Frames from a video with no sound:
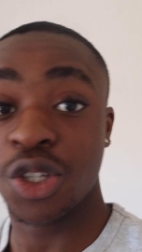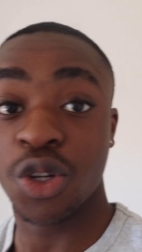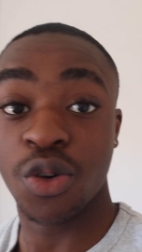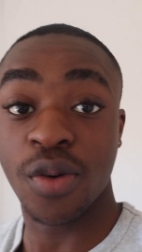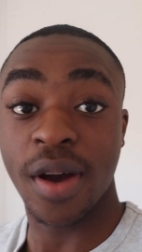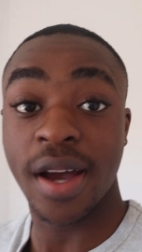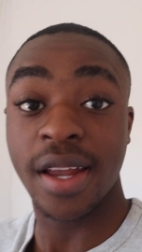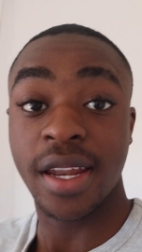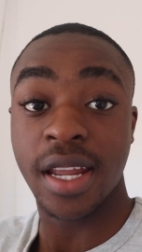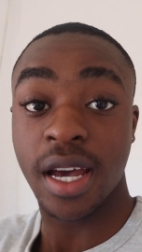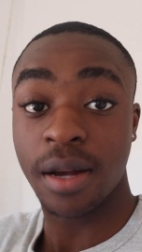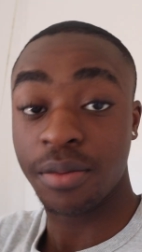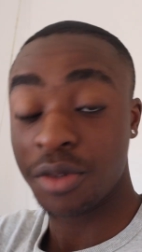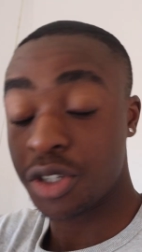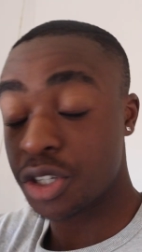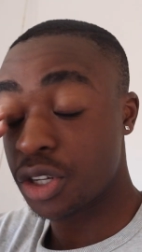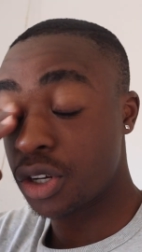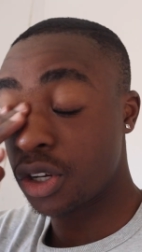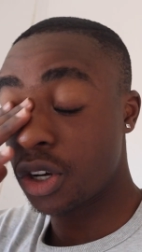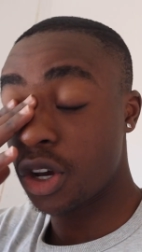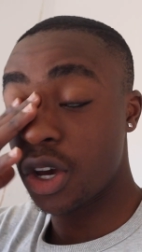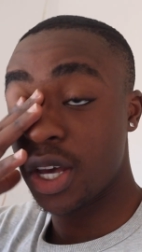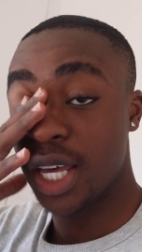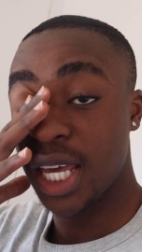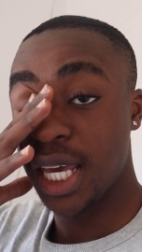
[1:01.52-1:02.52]
so right now I'm just
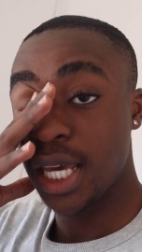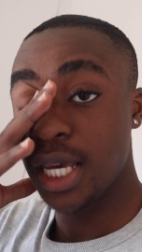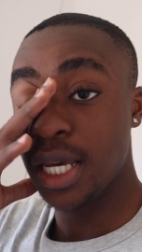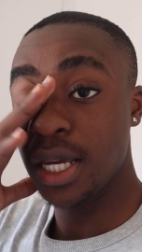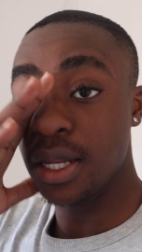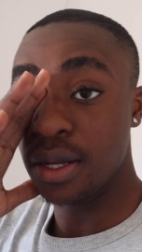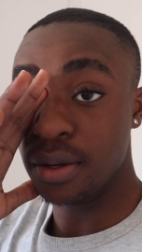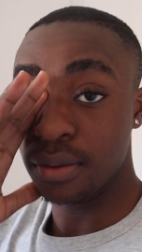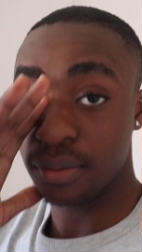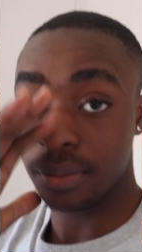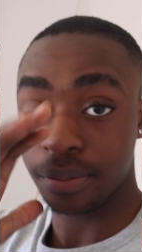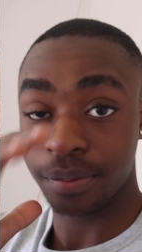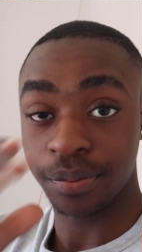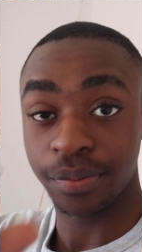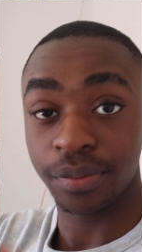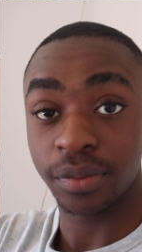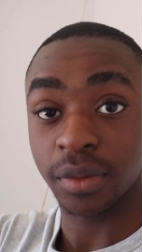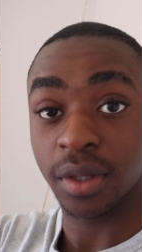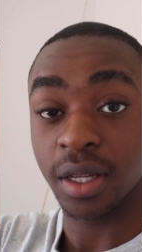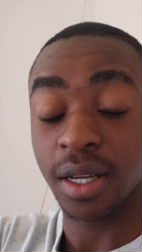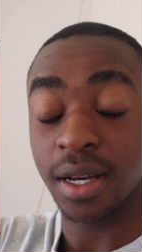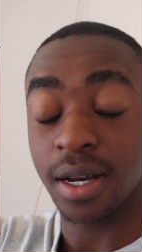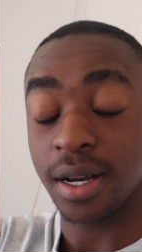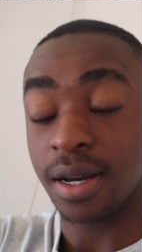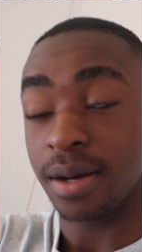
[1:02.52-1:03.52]
gonna go eat.
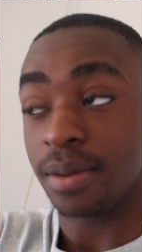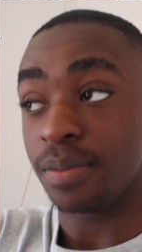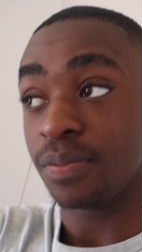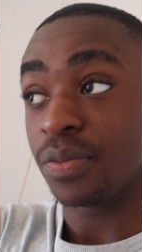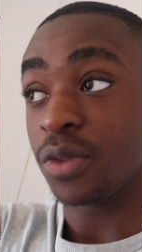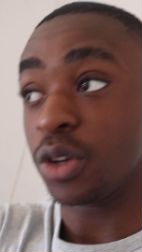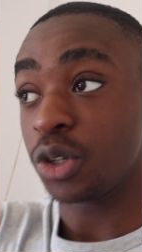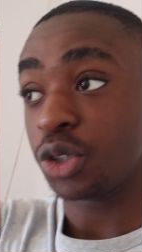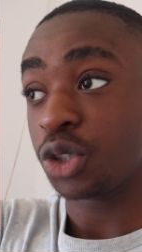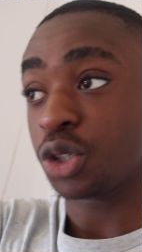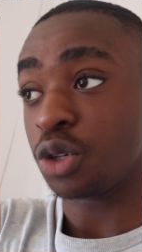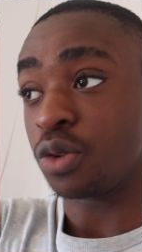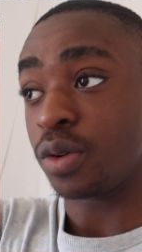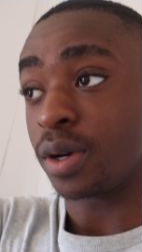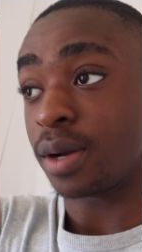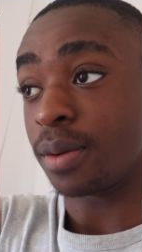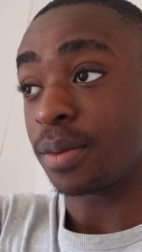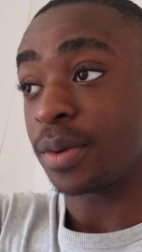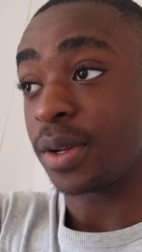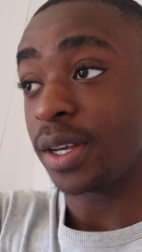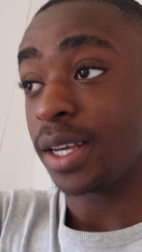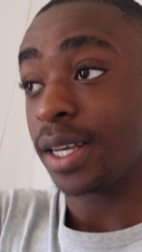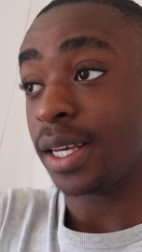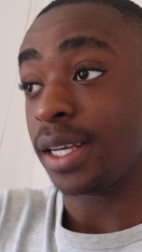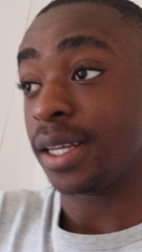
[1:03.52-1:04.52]
I'm not sure what I
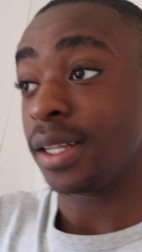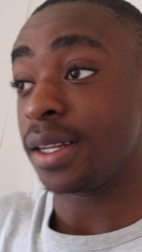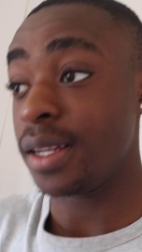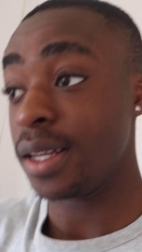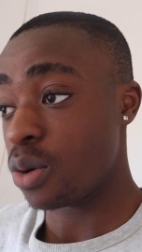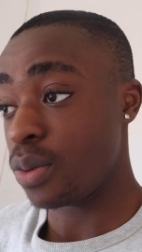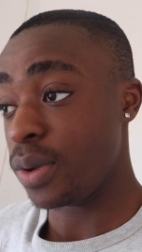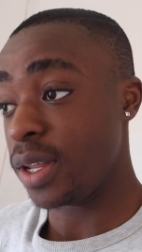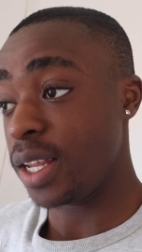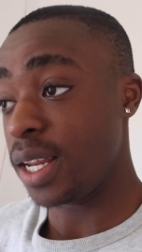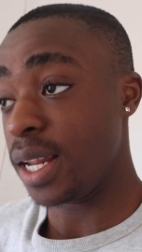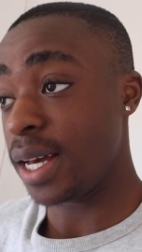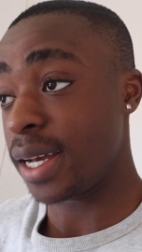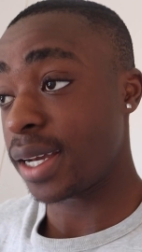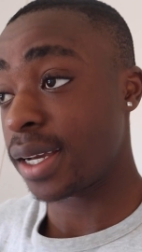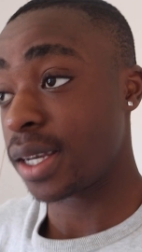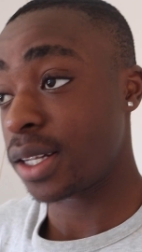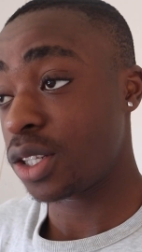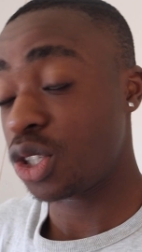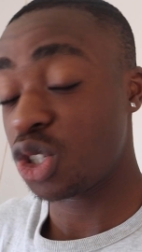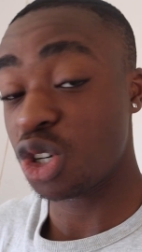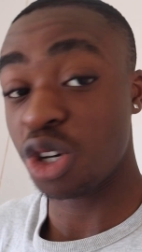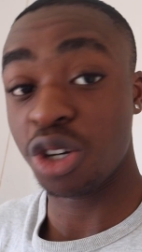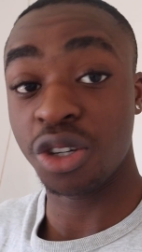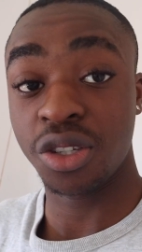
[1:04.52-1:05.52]
wanna eat. Probably
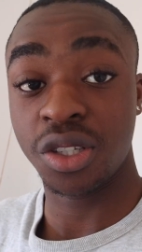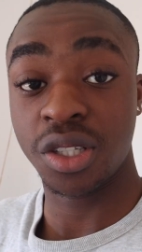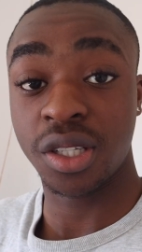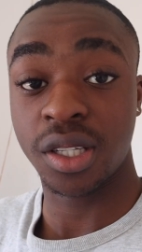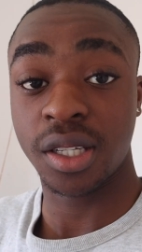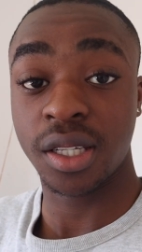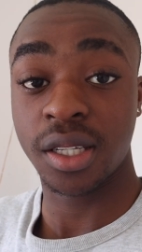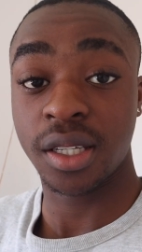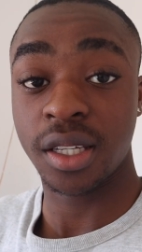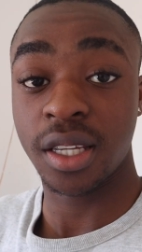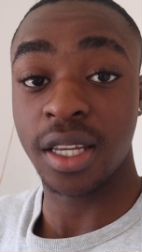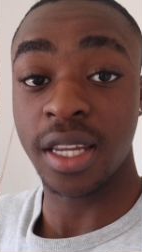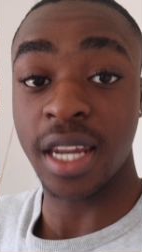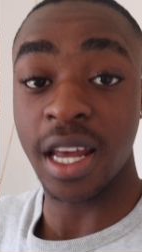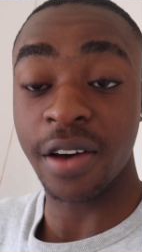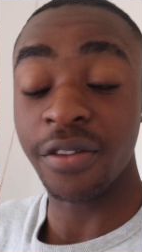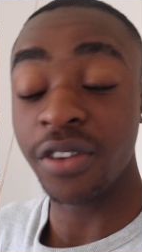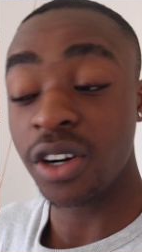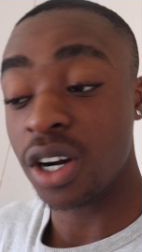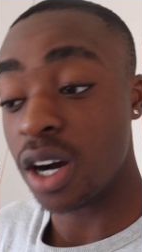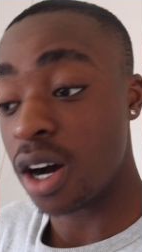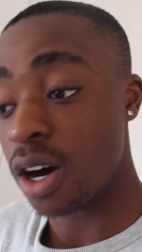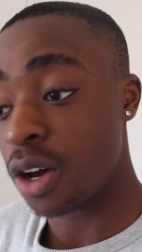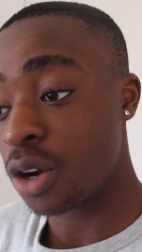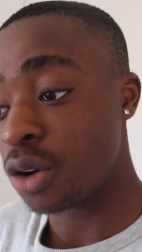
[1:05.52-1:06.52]
like toast and
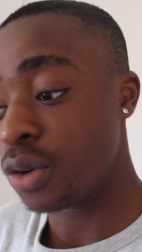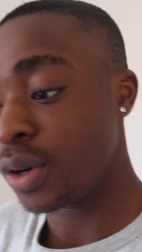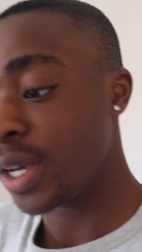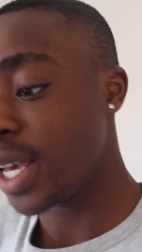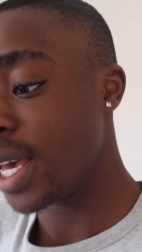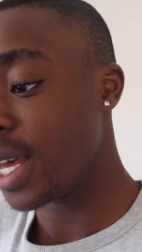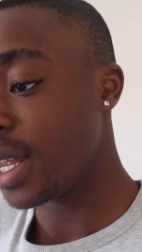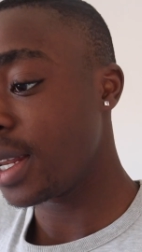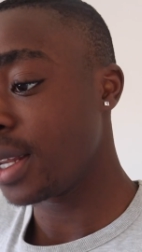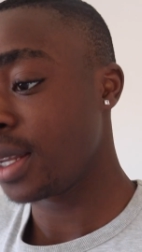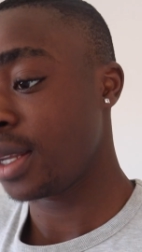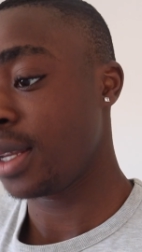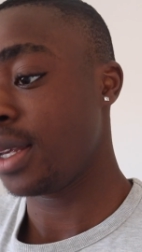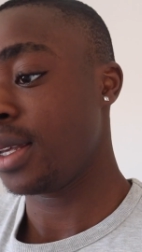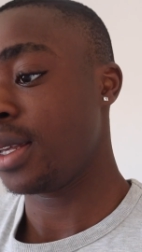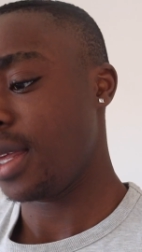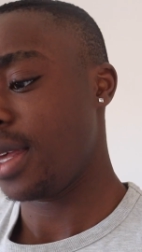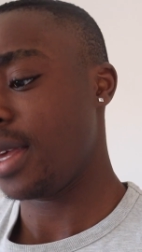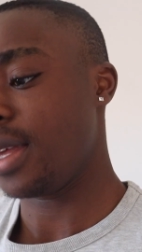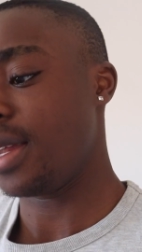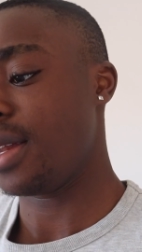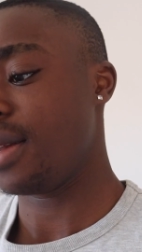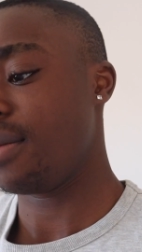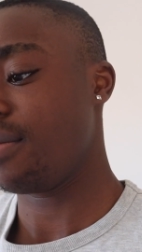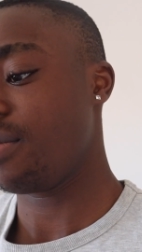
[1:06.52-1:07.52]
avocado again,
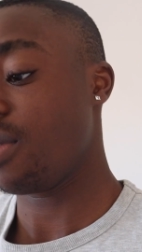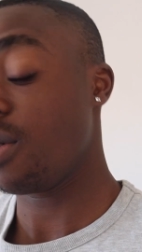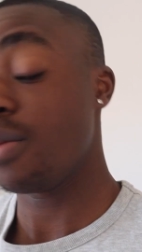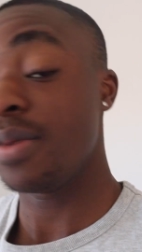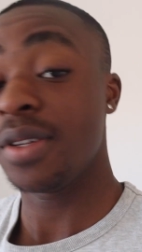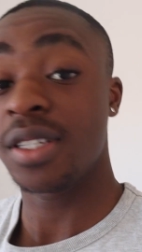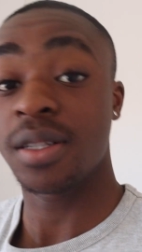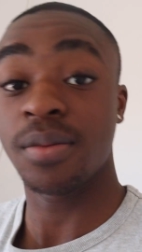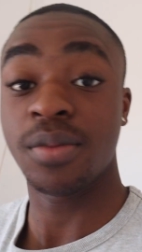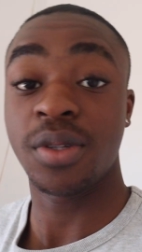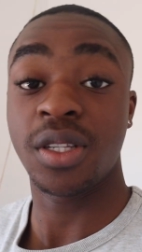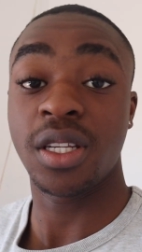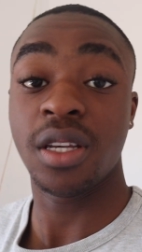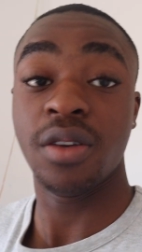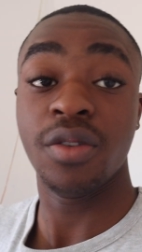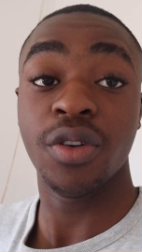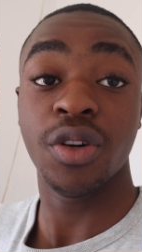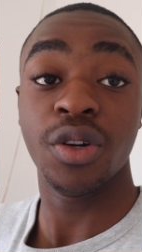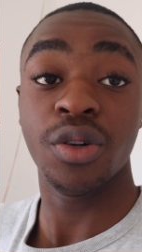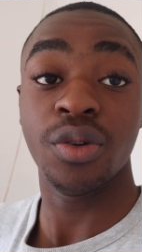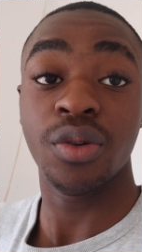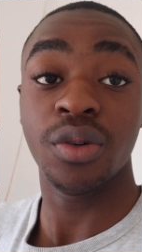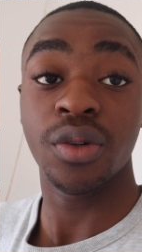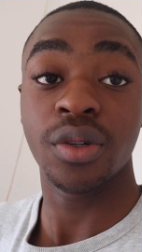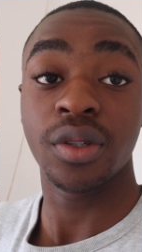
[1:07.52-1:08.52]
and probably some
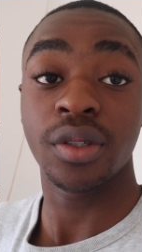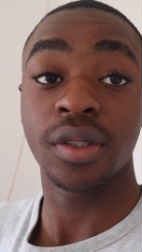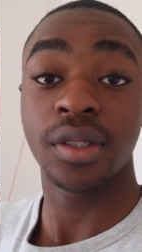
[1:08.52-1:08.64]
cereal.